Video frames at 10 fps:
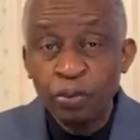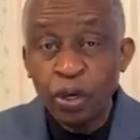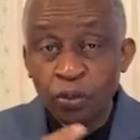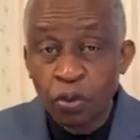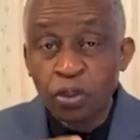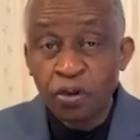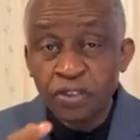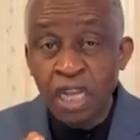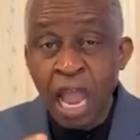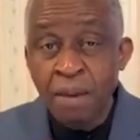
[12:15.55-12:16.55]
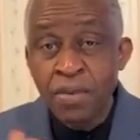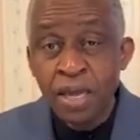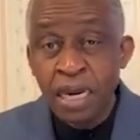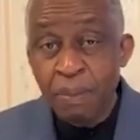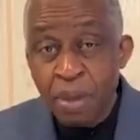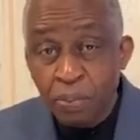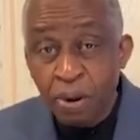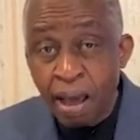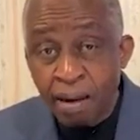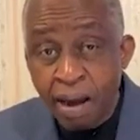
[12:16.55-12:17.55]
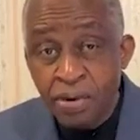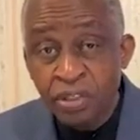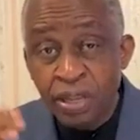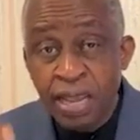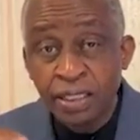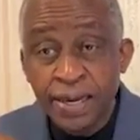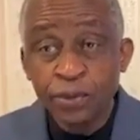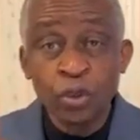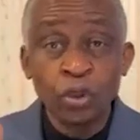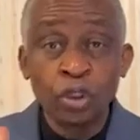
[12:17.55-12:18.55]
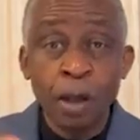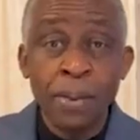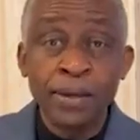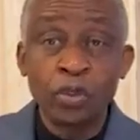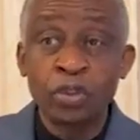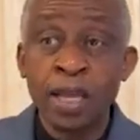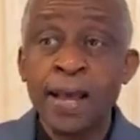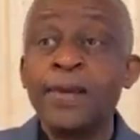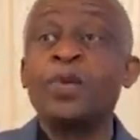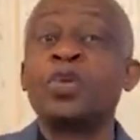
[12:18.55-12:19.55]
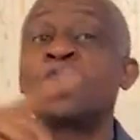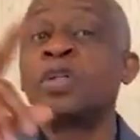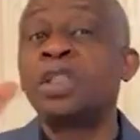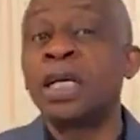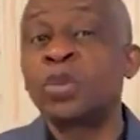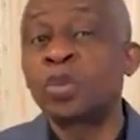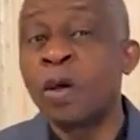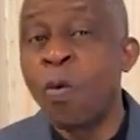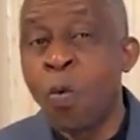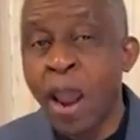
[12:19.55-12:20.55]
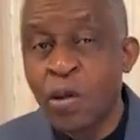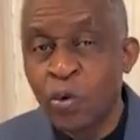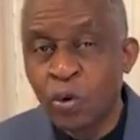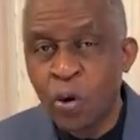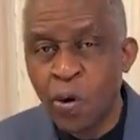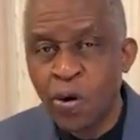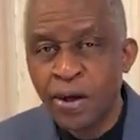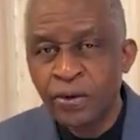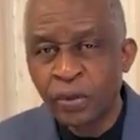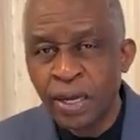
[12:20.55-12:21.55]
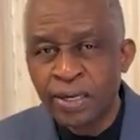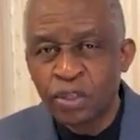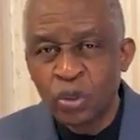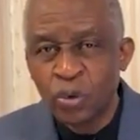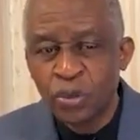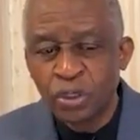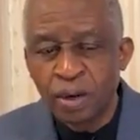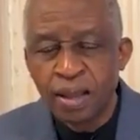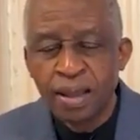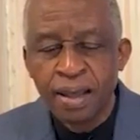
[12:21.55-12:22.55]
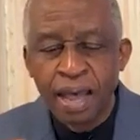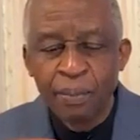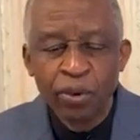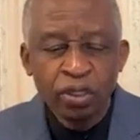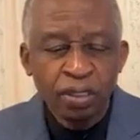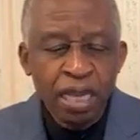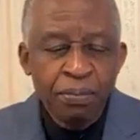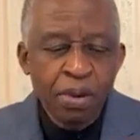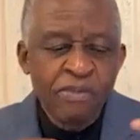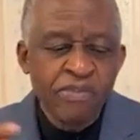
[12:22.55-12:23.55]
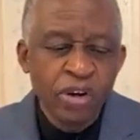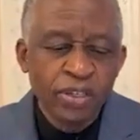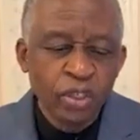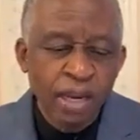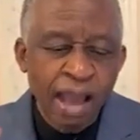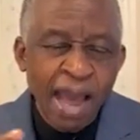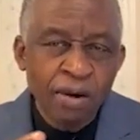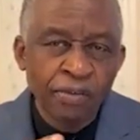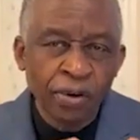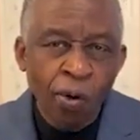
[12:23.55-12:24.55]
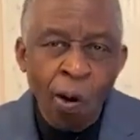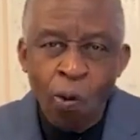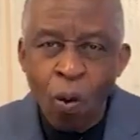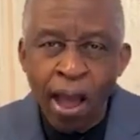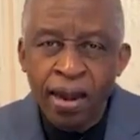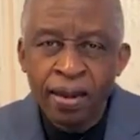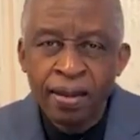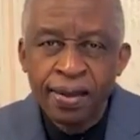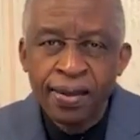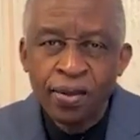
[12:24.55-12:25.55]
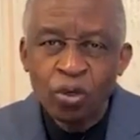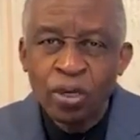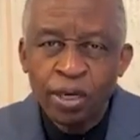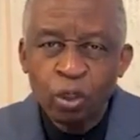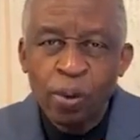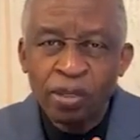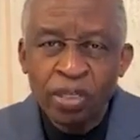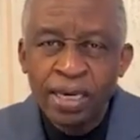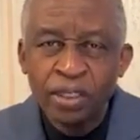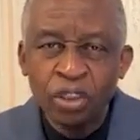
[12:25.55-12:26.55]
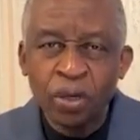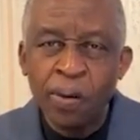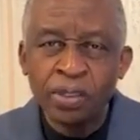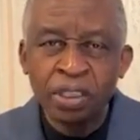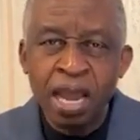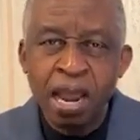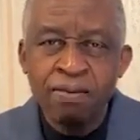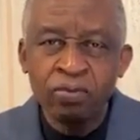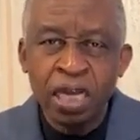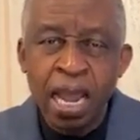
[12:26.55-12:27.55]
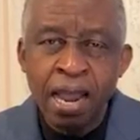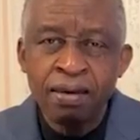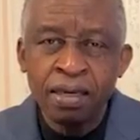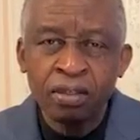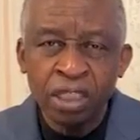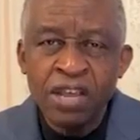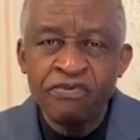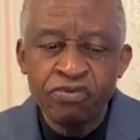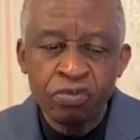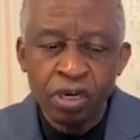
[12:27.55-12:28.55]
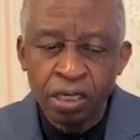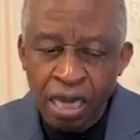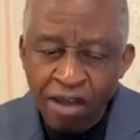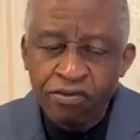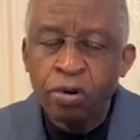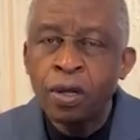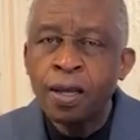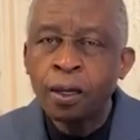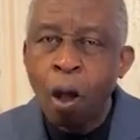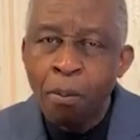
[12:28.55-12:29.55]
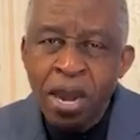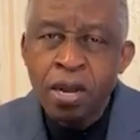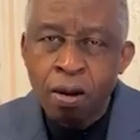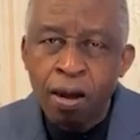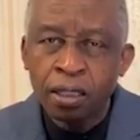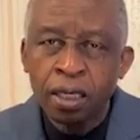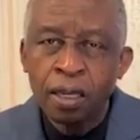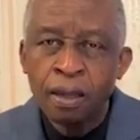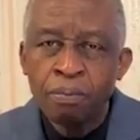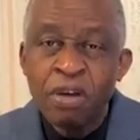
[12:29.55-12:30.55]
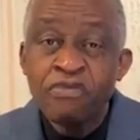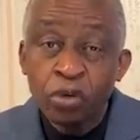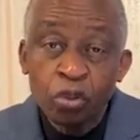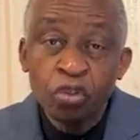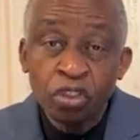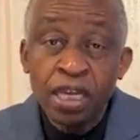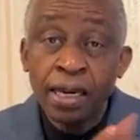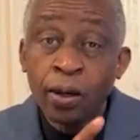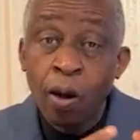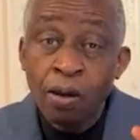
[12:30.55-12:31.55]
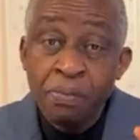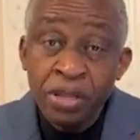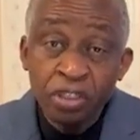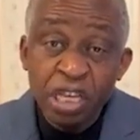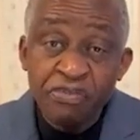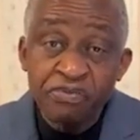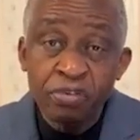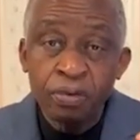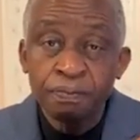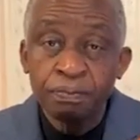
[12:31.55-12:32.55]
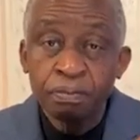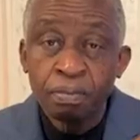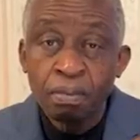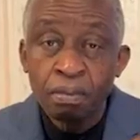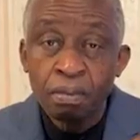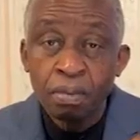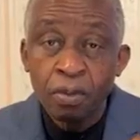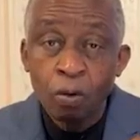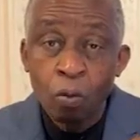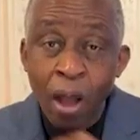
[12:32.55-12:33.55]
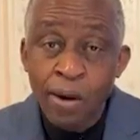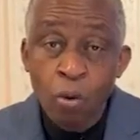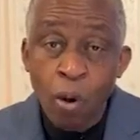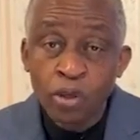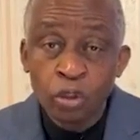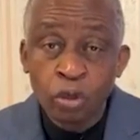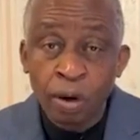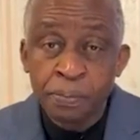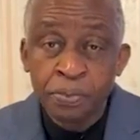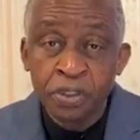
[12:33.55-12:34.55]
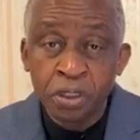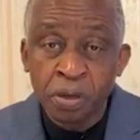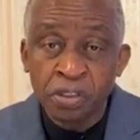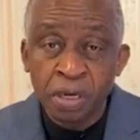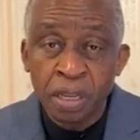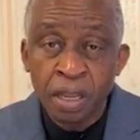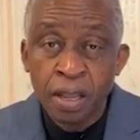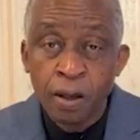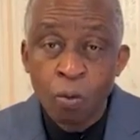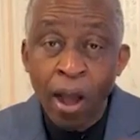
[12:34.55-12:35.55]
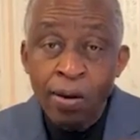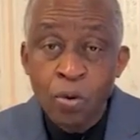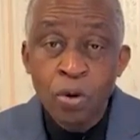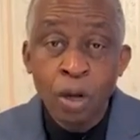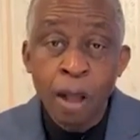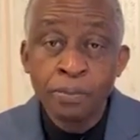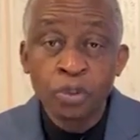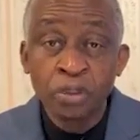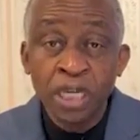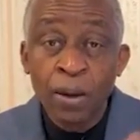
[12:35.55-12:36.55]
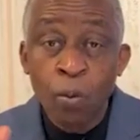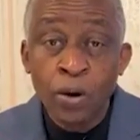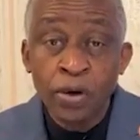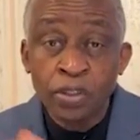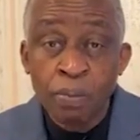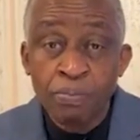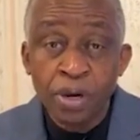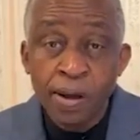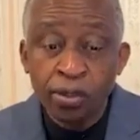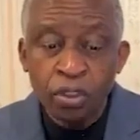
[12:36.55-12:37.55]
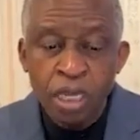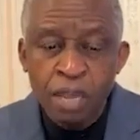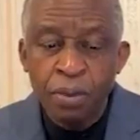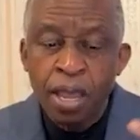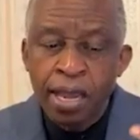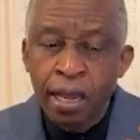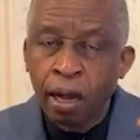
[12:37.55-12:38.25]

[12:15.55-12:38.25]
Because most of the time, there are people around these agents whose job are to say, to suggest somewhere you go to get a solution. And most of the time, people fall into the hand of the wrong one. So Yeshua said in John 10 10, the thief, the devil, covet not. But for to steal, they call him a thief. One who works surreptitiously, one who comes to take what doesn't belong to him.